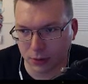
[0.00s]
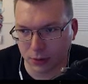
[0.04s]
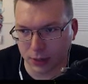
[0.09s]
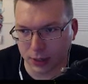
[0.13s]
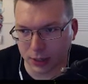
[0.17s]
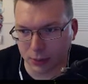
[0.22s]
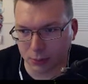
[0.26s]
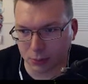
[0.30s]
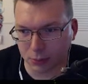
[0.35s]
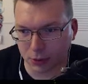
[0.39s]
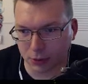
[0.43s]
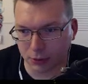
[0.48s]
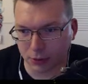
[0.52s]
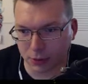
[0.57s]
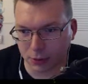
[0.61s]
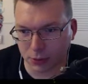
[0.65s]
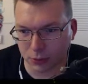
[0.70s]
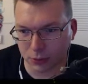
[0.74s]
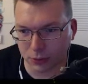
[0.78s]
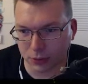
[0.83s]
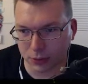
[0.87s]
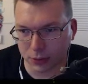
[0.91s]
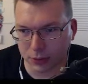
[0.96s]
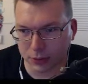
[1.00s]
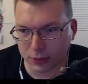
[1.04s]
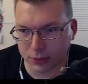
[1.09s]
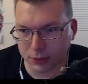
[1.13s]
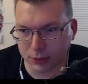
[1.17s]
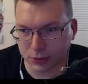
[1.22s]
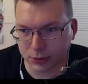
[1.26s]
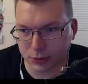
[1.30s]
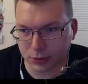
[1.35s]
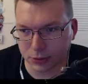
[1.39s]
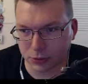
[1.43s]
how to play around with
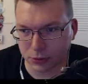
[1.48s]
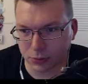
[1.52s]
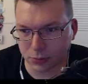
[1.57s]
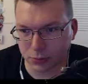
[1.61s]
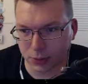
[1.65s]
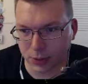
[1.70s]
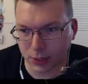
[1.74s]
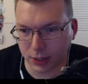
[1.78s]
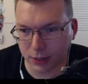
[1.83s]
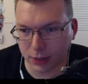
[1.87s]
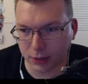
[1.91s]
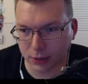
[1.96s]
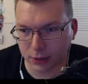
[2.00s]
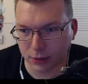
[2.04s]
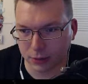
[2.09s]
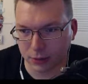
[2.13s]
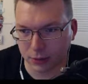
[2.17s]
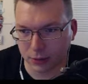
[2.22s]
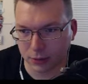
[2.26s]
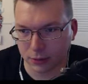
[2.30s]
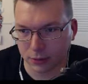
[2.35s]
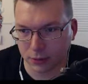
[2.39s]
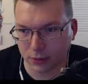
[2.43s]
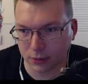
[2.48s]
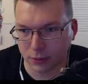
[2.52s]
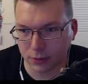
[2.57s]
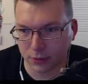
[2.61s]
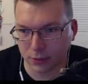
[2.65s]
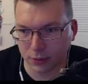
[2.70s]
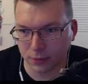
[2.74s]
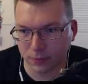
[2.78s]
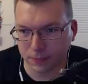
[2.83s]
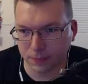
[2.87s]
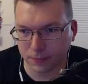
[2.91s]
these to make
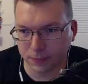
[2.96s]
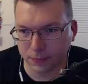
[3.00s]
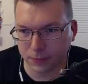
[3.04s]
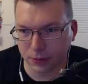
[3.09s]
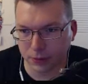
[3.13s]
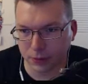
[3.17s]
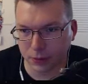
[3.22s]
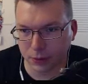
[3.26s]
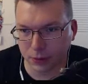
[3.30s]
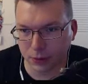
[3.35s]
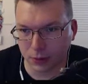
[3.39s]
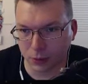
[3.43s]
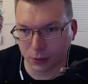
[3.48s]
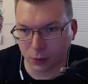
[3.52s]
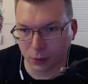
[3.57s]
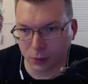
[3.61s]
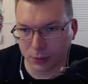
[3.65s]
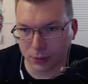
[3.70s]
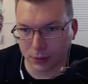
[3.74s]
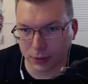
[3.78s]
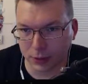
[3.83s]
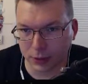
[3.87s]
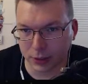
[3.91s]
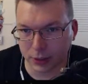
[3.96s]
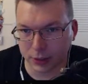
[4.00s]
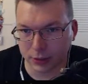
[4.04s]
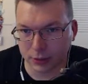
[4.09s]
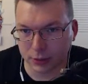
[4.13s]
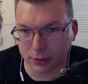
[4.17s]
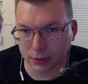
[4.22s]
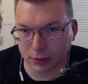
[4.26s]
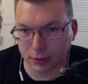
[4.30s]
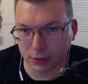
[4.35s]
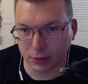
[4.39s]
an orbit
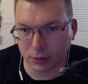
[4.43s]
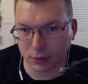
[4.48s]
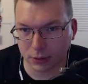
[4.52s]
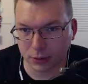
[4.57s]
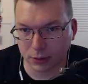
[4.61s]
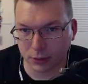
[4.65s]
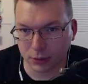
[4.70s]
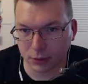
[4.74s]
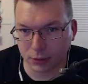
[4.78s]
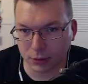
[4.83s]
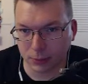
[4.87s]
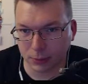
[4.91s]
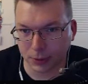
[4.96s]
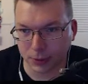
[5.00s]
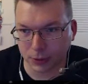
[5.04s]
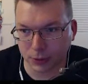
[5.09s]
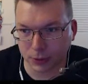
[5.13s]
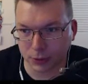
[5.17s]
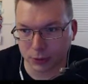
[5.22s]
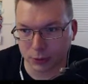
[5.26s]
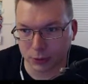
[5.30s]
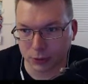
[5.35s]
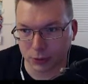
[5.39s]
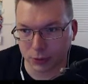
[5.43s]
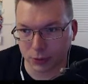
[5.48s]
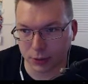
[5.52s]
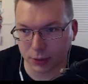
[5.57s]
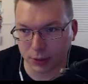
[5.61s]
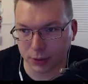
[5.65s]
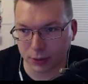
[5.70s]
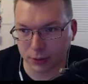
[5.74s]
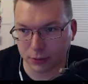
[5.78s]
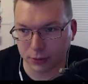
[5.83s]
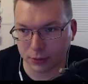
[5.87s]
that's a little bit closer
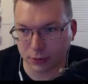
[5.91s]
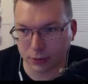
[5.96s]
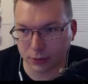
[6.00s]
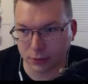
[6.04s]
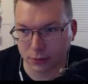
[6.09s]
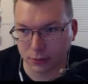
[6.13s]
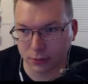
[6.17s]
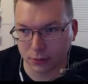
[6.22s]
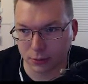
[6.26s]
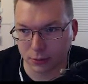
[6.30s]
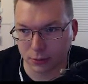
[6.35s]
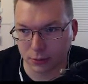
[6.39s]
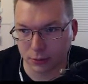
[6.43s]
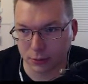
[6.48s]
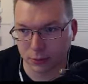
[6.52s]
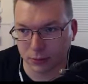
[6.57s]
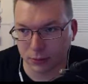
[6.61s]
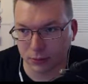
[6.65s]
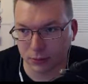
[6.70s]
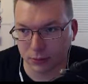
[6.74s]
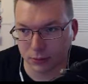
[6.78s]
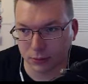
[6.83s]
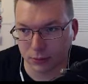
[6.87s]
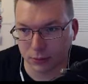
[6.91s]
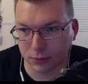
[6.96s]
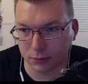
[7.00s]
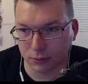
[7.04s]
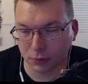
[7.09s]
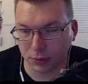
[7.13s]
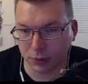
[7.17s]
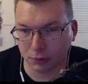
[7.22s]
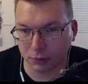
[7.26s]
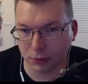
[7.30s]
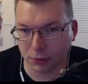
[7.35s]
than
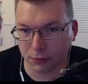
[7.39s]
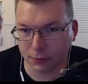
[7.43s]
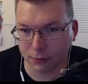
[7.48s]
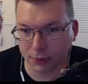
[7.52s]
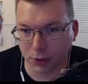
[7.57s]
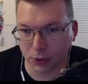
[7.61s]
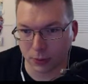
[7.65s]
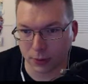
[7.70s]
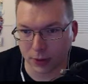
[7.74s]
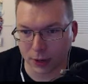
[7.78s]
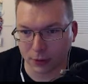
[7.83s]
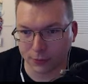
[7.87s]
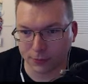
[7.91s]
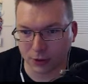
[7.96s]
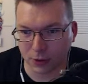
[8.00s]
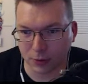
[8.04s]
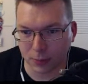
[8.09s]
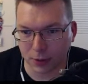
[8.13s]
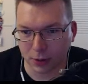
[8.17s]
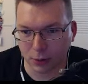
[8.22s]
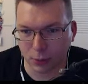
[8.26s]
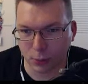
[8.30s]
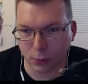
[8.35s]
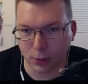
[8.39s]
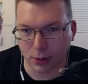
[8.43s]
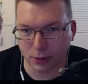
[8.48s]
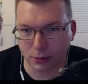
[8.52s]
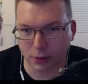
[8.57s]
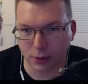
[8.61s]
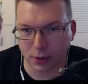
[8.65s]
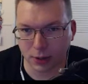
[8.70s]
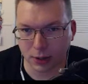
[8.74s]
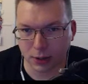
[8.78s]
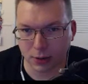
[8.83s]
really, really far away. How far am I away
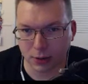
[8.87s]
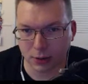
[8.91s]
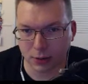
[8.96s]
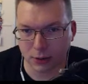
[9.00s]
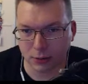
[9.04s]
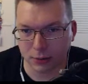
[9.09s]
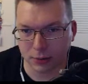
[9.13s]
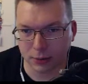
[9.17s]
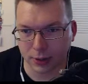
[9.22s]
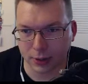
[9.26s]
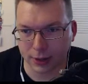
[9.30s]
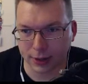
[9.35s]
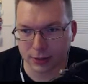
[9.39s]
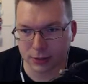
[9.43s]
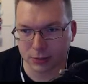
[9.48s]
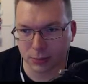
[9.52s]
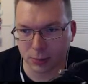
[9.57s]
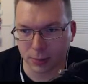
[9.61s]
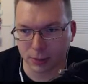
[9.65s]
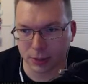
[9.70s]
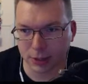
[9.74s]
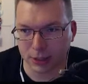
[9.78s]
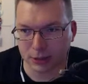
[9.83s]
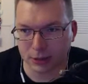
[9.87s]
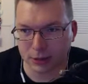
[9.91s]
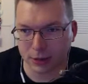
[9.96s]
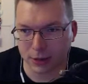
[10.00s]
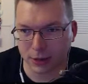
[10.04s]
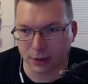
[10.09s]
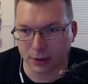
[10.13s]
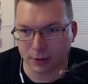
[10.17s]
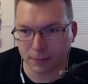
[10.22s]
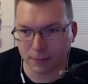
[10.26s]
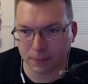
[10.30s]
right now? I guess maybe that's
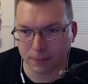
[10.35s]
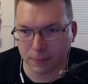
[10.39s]
not...